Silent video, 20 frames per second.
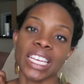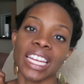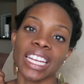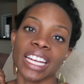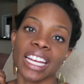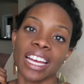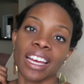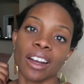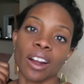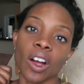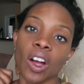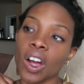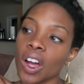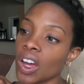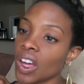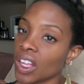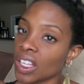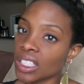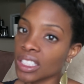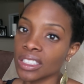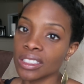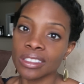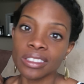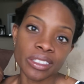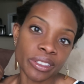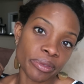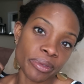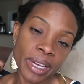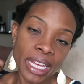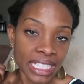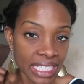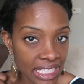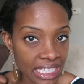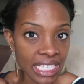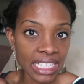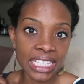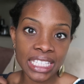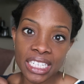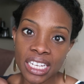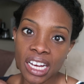Deanna got all the rest
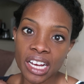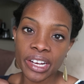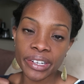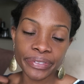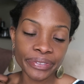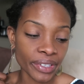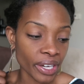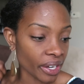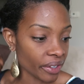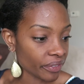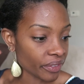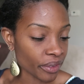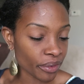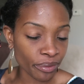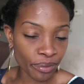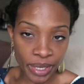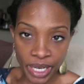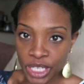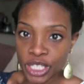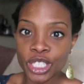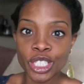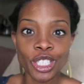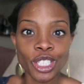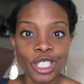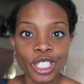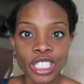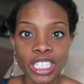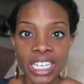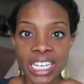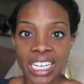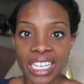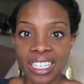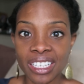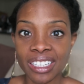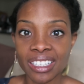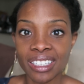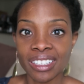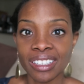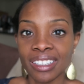of the stuff off the registry.